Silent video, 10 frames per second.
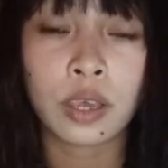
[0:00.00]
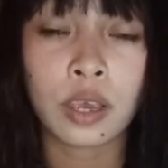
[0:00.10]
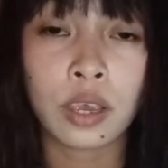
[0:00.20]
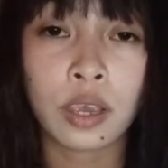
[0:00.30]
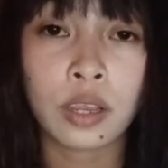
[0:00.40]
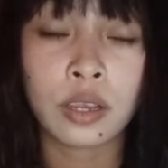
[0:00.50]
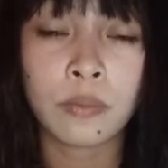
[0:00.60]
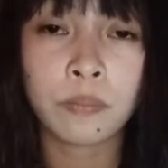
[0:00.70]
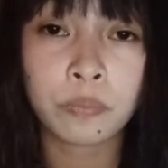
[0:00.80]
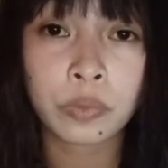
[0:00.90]
in
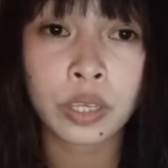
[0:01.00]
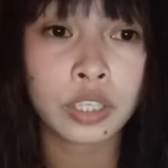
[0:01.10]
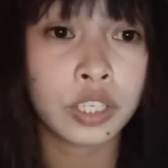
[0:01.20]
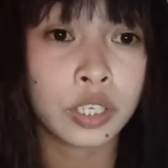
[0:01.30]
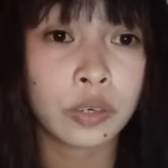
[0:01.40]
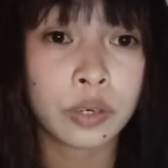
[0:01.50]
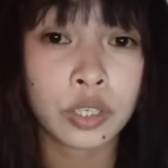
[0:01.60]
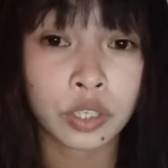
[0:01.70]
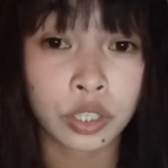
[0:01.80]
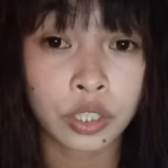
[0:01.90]
the
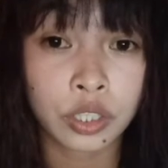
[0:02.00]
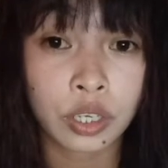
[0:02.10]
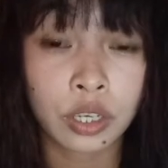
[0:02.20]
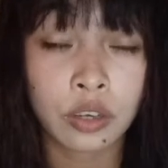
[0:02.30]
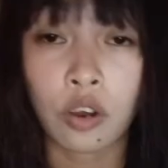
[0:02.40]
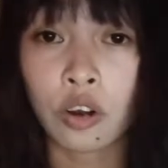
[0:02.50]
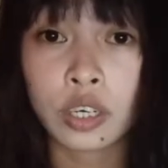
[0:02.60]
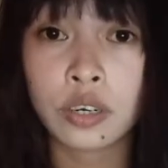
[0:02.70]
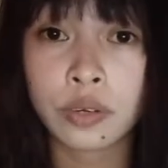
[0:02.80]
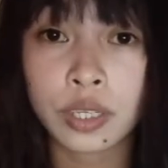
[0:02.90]
restriction
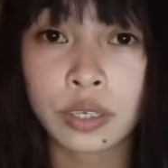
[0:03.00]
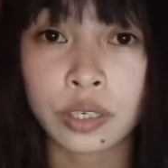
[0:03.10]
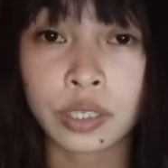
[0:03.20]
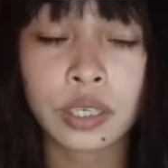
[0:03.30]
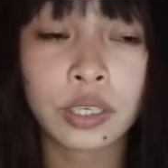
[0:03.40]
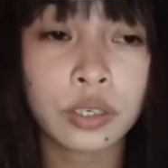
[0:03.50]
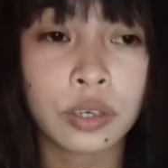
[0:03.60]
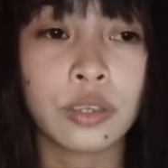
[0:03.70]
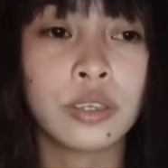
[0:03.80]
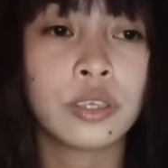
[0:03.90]
or the restricted
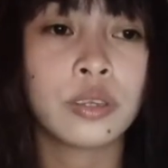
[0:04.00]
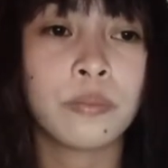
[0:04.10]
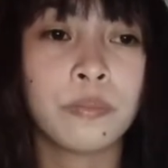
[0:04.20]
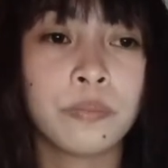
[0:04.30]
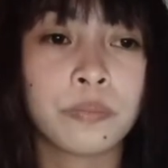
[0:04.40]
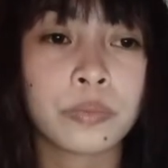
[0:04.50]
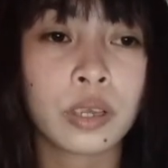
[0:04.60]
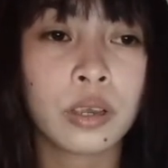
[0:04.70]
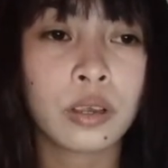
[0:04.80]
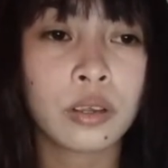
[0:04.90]
goods.
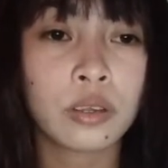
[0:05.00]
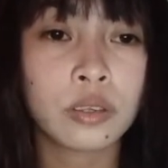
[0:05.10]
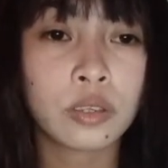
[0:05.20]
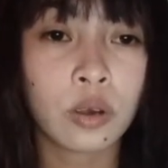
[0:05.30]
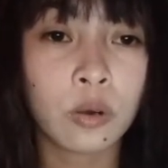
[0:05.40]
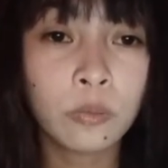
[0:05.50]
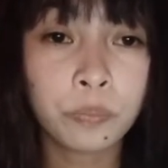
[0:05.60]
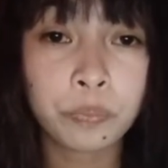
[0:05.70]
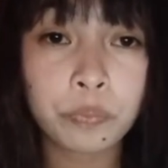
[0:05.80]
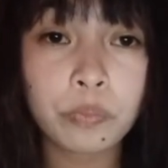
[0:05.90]
So
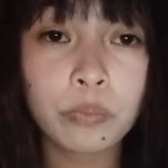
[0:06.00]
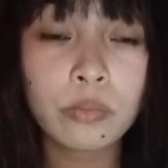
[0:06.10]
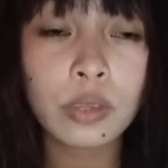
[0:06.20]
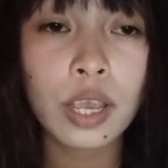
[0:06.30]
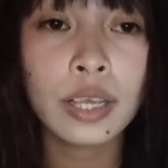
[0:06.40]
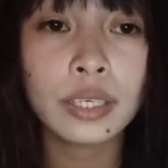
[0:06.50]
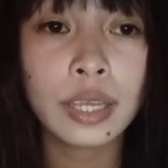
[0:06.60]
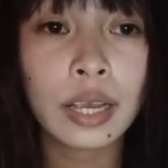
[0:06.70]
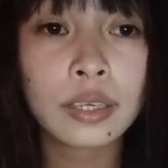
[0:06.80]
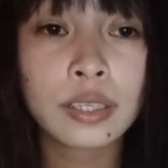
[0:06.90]

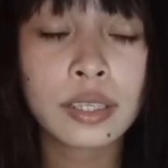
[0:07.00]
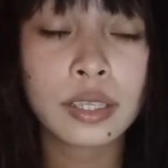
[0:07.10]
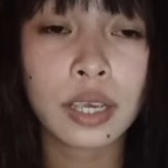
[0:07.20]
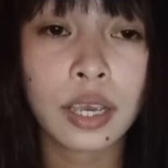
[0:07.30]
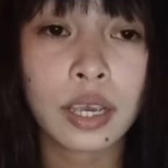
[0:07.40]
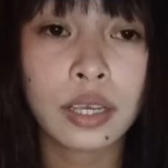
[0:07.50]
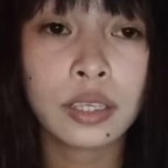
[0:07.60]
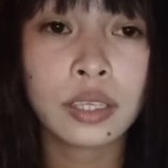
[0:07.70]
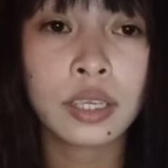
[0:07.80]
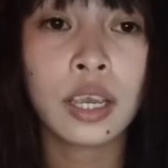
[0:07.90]
next
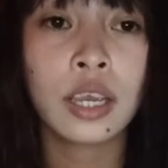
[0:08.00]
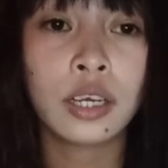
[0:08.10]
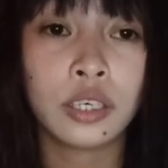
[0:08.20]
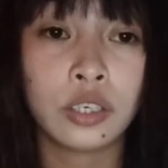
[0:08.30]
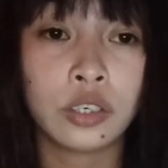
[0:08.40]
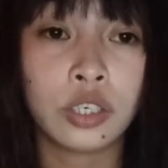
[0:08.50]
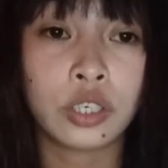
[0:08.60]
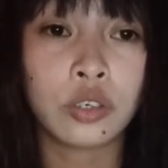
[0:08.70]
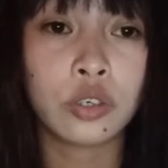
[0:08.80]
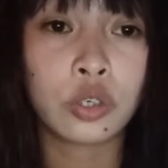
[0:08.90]
is
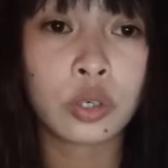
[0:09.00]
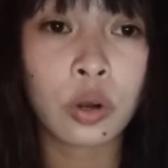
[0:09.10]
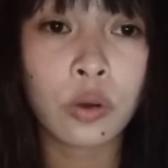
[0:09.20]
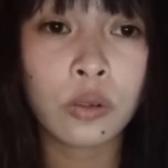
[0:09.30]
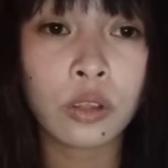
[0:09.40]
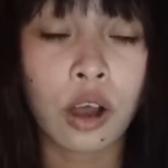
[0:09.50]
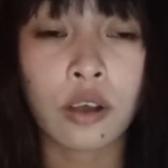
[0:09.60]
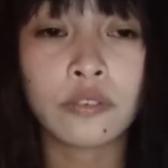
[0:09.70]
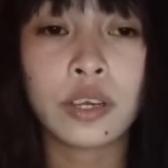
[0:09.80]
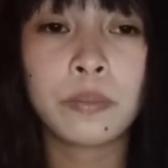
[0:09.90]
the control
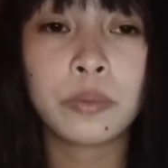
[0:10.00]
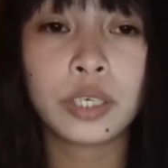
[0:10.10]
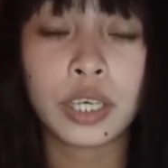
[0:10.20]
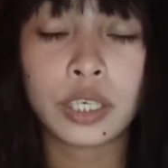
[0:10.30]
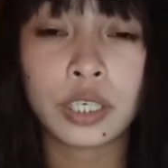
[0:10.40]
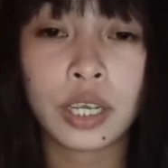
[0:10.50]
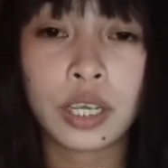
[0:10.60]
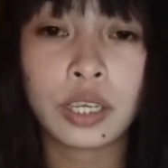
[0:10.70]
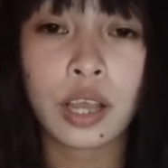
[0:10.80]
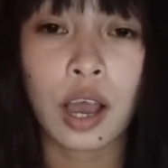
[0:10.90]
of the
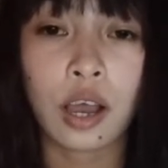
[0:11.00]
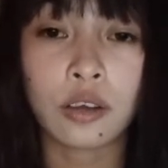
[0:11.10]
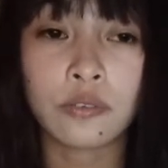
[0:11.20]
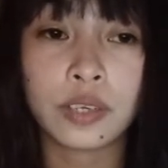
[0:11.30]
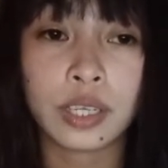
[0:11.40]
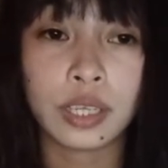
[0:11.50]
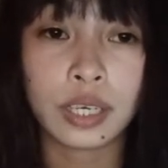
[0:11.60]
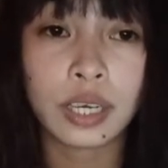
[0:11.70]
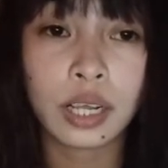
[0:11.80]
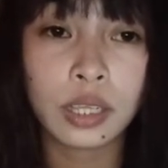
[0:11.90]
importation of the
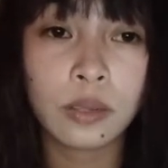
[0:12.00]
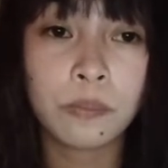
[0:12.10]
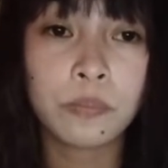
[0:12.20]
illegal,